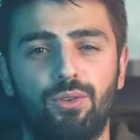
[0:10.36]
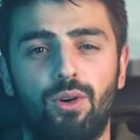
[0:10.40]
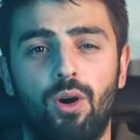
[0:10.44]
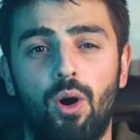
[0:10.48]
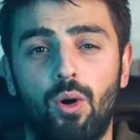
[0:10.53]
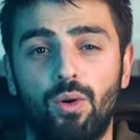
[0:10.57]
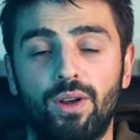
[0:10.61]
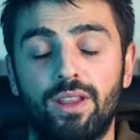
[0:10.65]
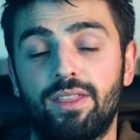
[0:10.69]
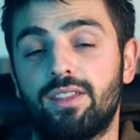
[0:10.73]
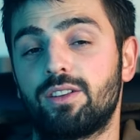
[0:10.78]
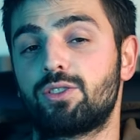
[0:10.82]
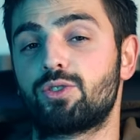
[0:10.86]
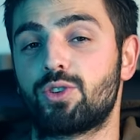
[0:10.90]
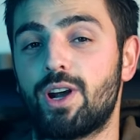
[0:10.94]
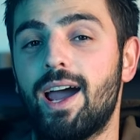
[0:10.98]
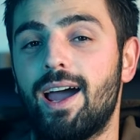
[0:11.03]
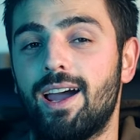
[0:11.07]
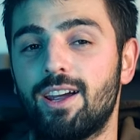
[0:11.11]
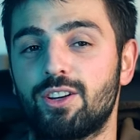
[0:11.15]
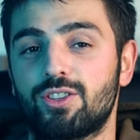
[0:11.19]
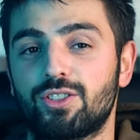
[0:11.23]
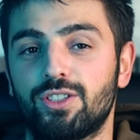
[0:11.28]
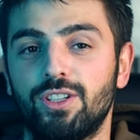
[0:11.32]
you own in the
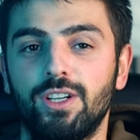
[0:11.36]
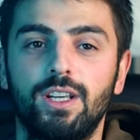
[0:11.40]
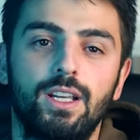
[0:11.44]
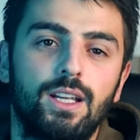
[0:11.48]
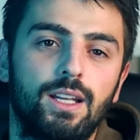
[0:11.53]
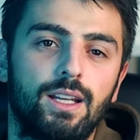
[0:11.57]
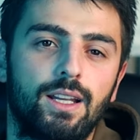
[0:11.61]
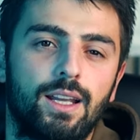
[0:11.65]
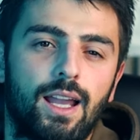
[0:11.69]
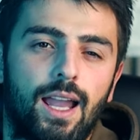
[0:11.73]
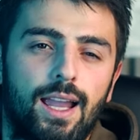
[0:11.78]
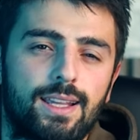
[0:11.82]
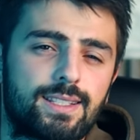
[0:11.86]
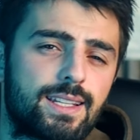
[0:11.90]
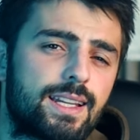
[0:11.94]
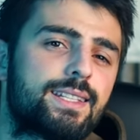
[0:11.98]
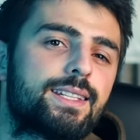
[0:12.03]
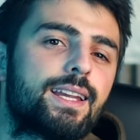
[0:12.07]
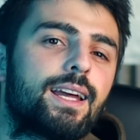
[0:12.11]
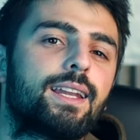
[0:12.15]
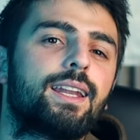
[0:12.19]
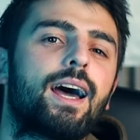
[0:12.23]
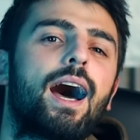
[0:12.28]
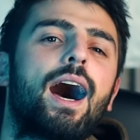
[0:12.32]
trash. As I
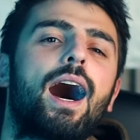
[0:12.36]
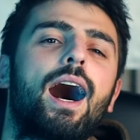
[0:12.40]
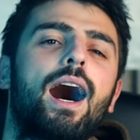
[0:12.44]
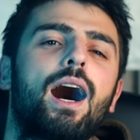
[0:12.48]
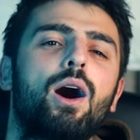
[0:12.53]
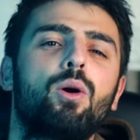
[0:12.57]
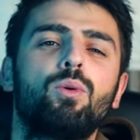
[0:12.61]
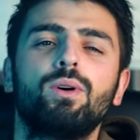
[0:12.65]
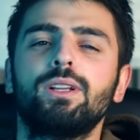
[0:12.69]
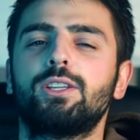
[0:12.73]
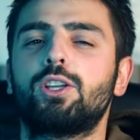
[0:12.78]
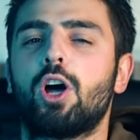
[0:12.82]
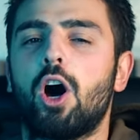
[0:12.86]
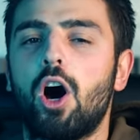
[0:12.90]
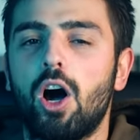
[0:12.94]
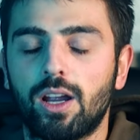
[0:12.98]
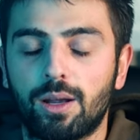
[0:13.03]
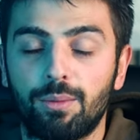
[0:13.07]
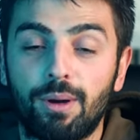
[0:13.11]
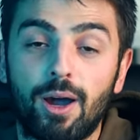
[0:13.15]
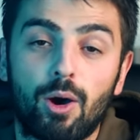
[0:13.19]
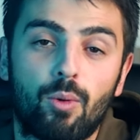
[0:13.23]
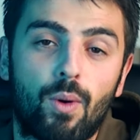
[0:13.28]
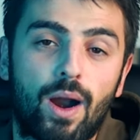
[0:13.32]
said, I will
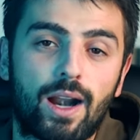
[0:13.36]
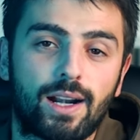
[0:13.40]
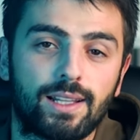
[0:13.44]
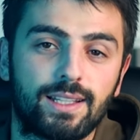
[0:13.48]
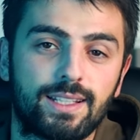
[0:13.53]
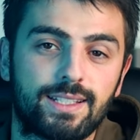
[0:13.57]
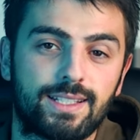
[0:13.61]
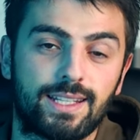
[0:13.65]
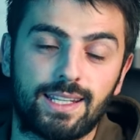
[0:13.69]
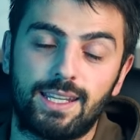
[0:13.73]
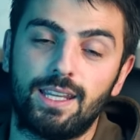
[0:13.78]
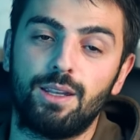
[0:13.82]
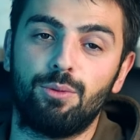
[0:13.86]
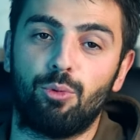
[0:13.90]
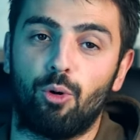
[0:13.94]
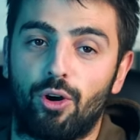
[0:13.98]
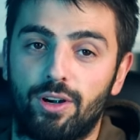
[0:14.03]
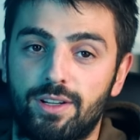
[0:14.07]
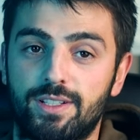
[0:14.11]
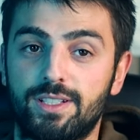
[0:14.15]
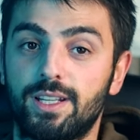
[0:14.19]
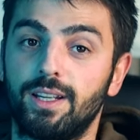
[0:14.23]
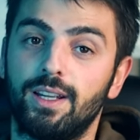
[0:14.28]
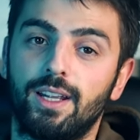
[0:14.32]
talk about wireless
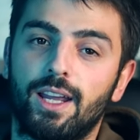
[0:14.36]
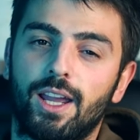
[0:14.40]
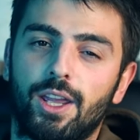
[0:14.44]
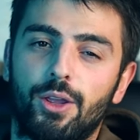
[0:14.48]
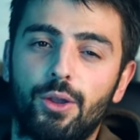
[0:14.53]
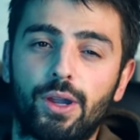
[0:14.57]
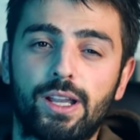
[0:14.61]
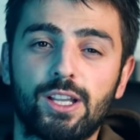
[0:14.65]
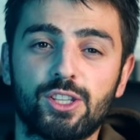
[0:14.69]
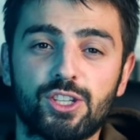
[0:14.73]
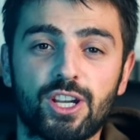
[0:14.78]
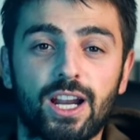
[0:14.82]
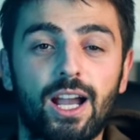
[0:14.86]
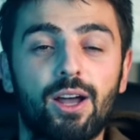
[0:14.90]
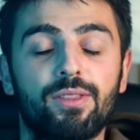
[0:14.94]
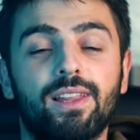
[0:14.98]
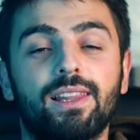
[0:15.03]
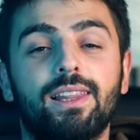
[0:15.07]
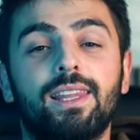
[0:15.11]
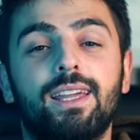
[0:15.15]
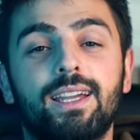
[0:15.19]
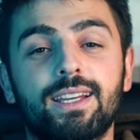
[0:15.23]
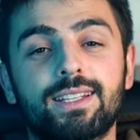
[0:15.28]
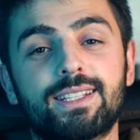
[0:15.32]
keyboards. You can check out
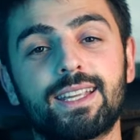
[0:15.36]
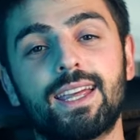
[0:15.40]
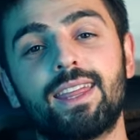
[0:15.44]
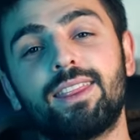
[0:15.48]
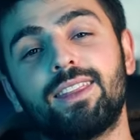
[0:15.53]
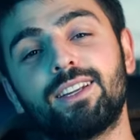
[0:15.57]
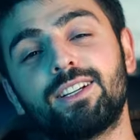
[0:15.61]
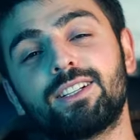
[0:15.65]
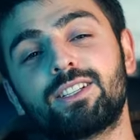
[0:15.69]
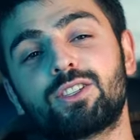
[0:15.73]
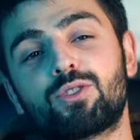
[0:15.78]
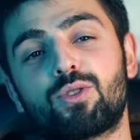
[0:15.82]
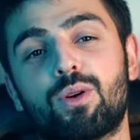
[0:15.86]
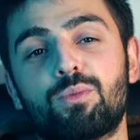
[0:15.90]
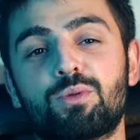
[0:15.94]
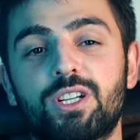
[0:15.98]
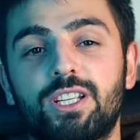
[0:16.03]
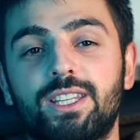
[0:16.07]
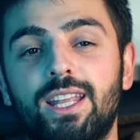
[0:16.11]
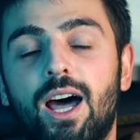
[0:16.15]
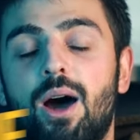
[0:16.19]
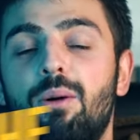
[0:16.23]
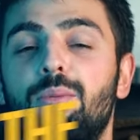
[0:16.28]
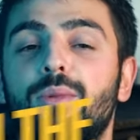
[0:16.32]
the links in the
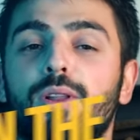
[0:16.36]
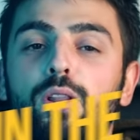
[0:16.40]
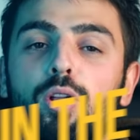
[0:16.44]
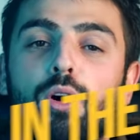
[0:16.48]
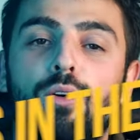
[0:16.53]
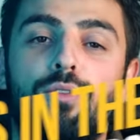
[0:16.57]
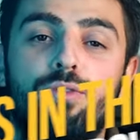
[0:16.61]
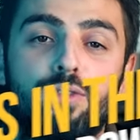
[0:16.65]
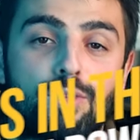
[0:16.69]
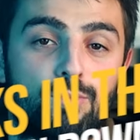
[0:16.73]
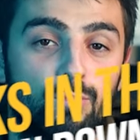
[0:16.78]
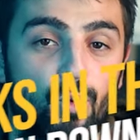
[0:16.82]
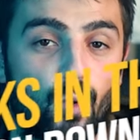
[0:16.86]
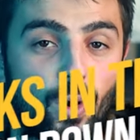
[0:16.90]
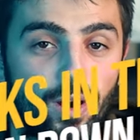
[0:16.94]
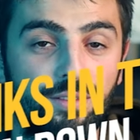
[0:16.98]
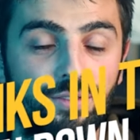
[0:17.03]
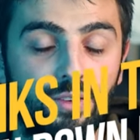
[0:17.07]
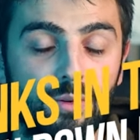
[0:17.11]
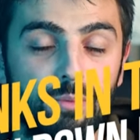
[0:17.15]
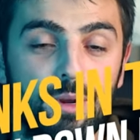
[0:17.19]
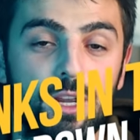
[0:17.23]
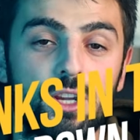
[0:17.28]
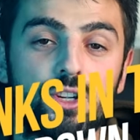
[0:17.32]
description down below for more
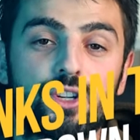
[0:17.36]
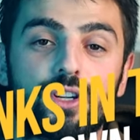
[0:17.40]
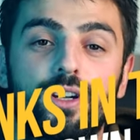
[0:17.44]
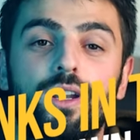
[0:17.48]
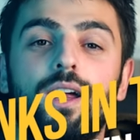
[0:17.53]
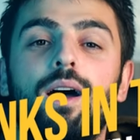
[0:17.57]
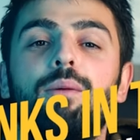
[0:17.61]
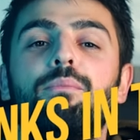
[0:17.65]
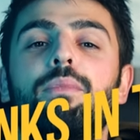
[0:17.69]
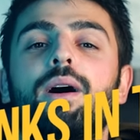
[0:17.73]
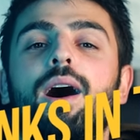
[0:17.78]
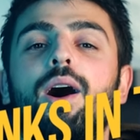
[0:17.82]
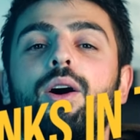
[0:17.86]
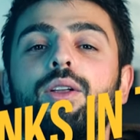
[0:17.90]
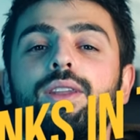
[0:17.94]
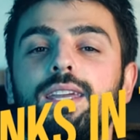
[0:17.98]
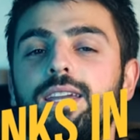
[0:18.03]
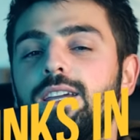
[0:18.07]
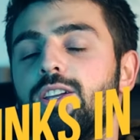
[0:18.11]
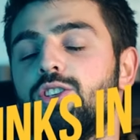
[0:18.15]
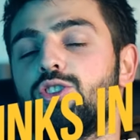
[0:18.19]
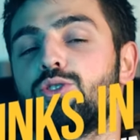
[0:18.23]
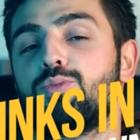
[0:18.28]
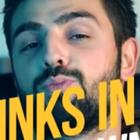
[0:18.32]
information about
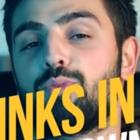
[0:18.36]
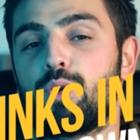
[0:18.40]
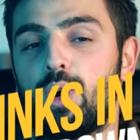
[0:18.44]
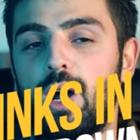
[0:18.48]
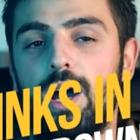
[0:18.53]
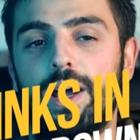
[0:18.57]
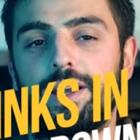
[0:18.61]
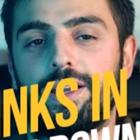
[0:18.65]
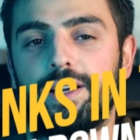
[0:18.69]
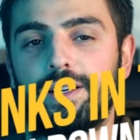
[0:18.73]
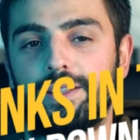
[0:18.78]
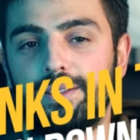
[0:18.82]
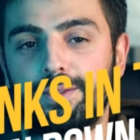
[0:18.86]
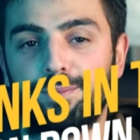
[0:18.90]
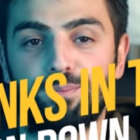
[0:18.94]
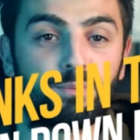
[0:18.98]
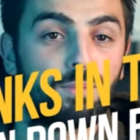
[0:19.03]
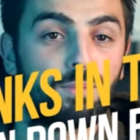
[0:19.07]
each product.